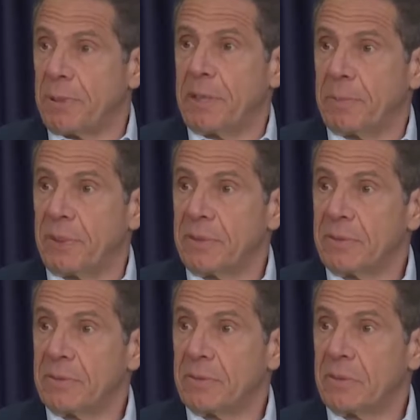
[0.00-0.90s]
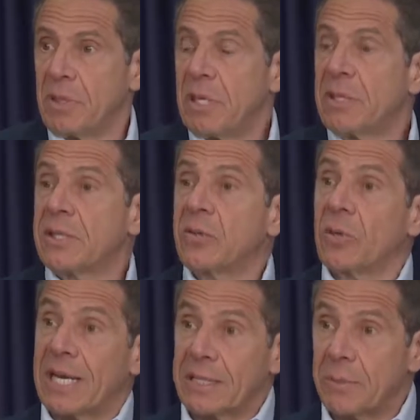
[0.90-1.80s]
people to
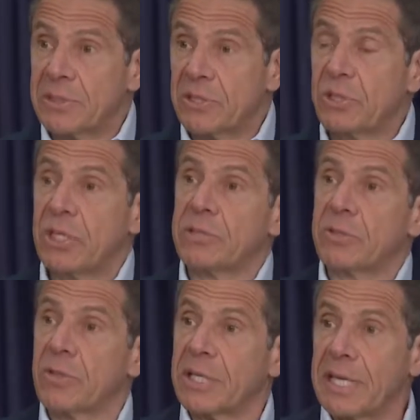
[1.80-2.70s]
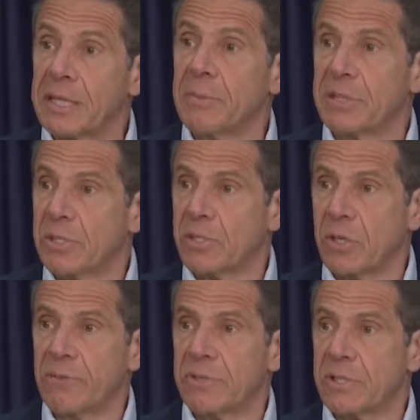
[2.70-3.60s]
get them into shelter and get them into
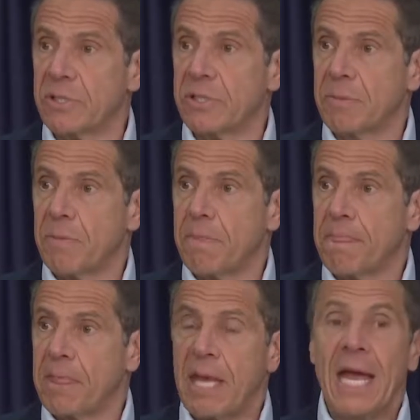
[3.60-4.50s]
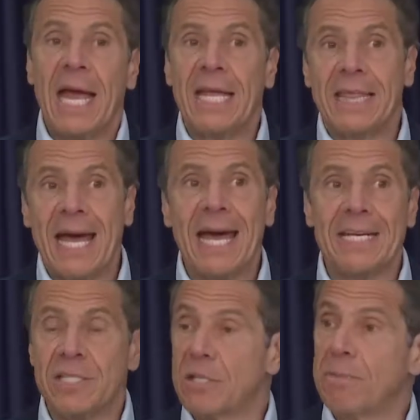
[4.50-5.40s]
services. And that
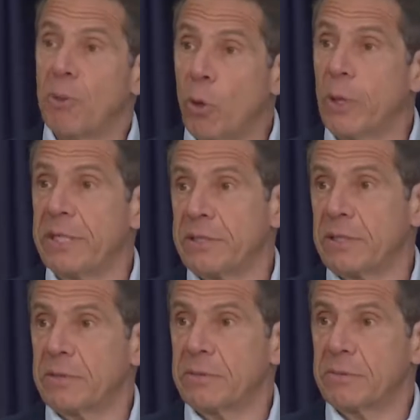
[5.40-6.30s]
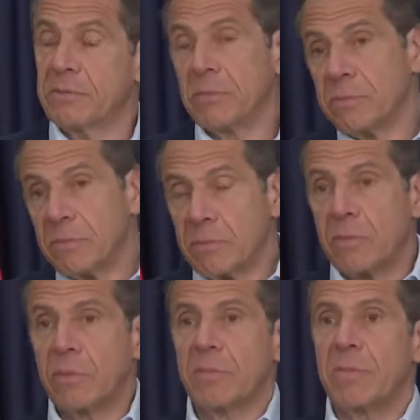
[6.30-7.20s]
is the point,
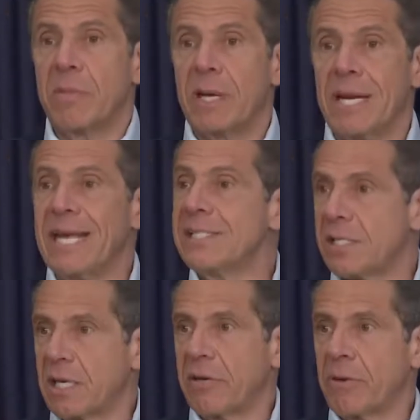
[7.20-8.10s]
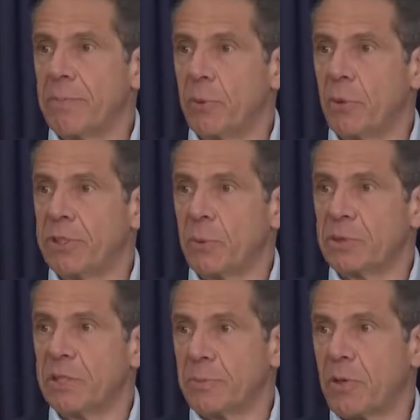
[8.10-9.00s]
an ancillary point, it
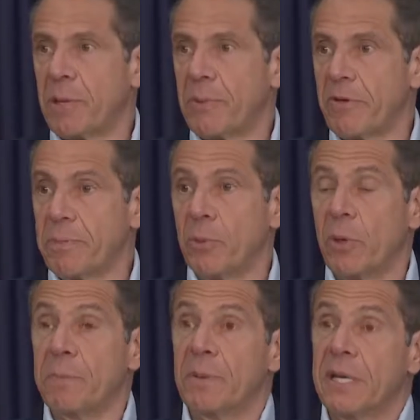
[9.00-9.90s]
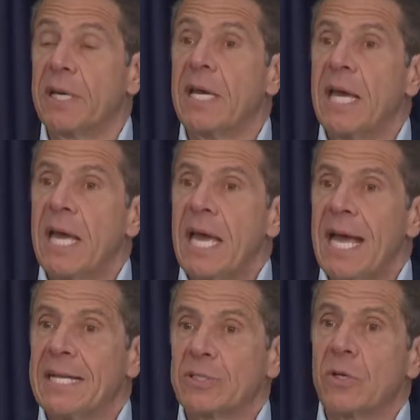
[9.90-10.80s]
wasn't the primary point, but
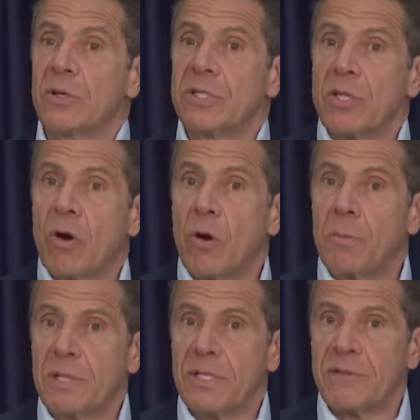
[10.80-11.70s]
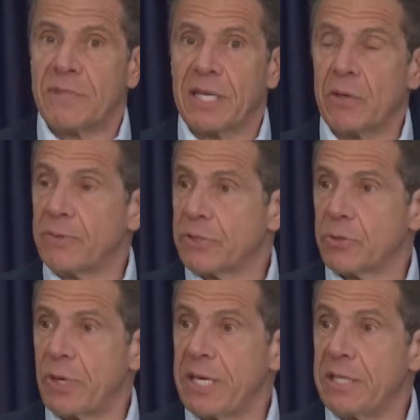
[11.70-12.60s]
as long as the homeless have to get off the
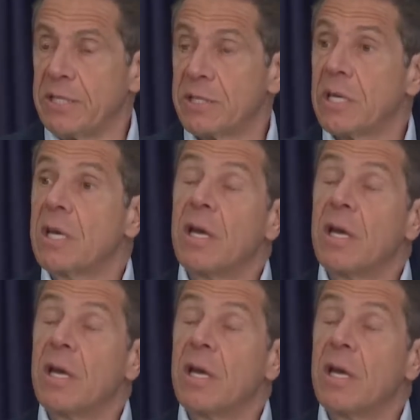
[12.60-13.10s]
trains,